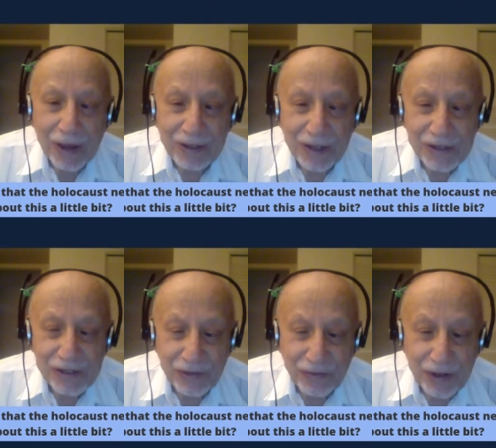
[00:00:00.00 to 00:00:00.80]
There
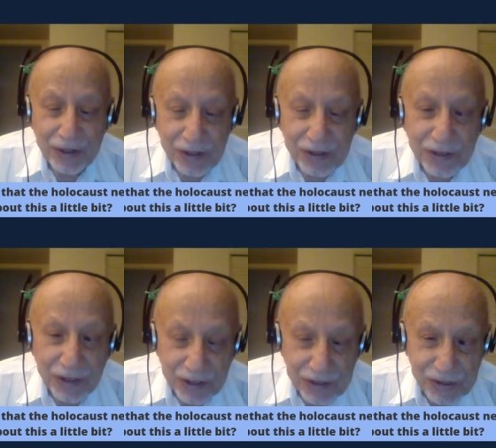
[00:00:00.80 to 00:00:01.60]
is a very
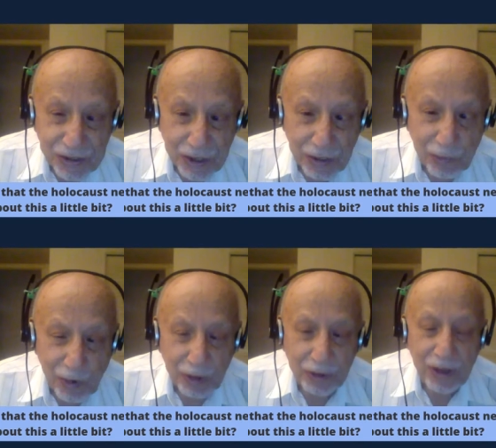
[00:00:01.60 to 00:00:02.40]
interesting
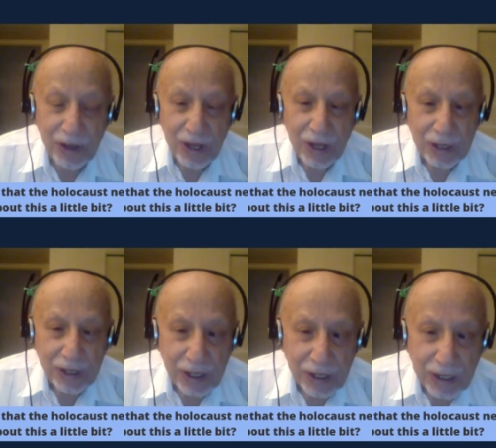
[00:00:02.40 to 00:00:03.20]
one
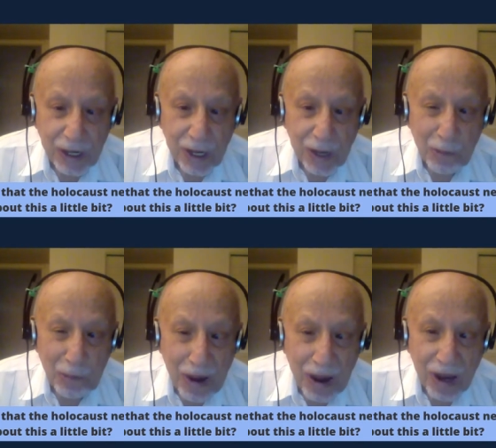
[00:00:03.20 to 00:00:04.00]
in
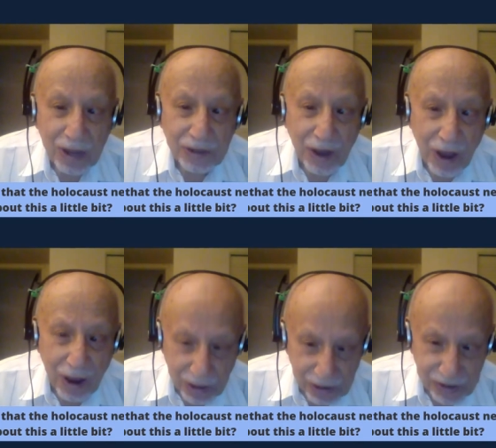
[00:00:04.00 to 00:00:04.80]
Bad
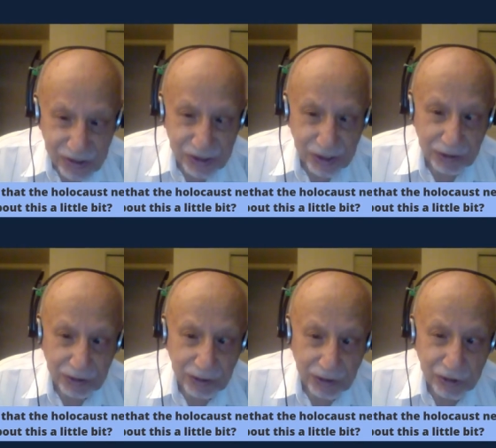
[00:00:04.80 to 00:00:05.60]

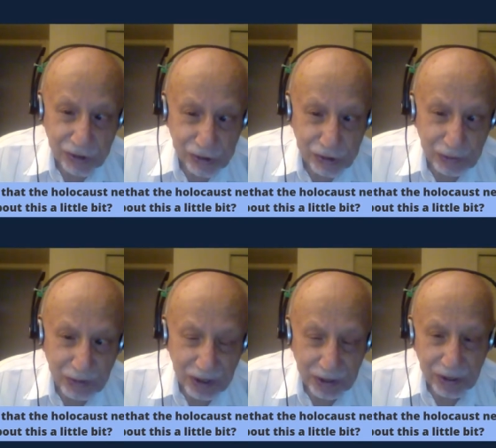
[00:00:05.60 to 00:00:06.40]
Arolsen in
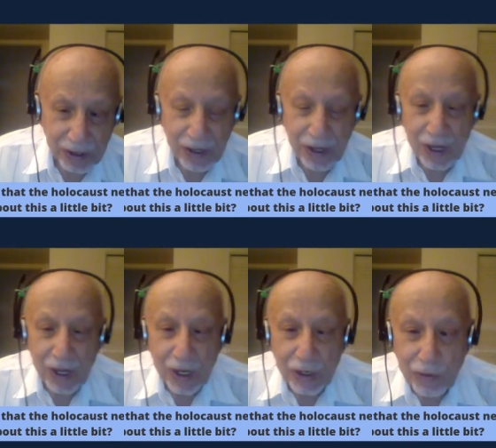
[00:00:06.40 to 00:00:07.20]
Germany,
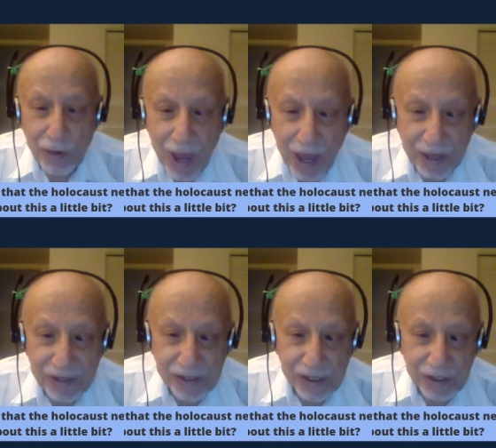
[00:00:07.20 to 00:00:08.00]
who
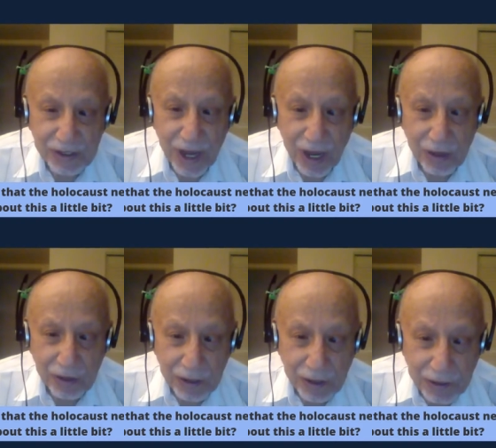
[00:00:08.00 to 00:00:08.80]
has the
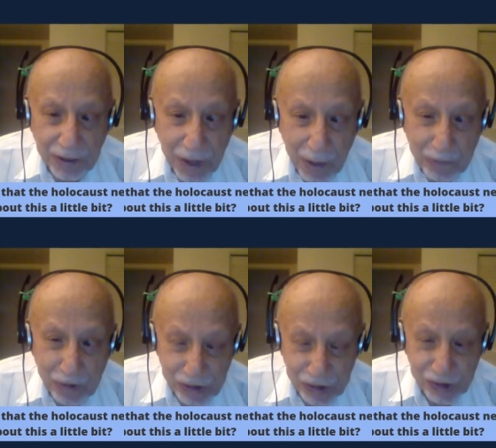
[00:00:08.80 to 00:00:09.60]
their
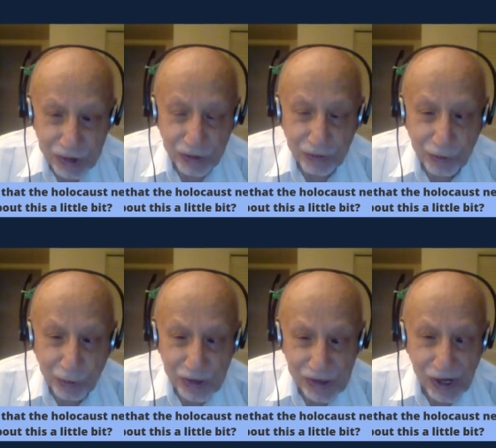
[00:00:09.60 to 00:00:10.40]
position
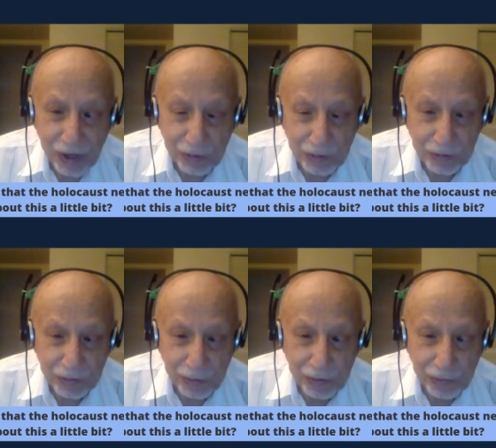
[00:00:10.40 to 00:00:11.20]
for Second
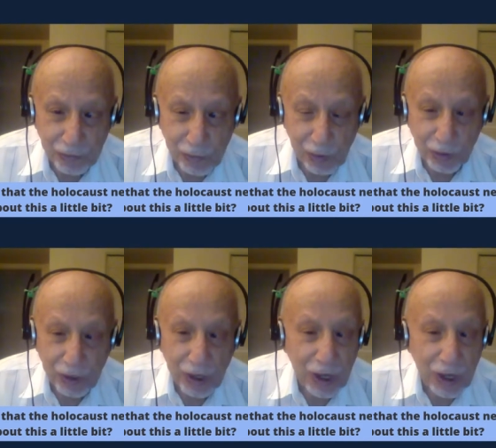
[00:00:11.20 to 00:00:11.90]
World War.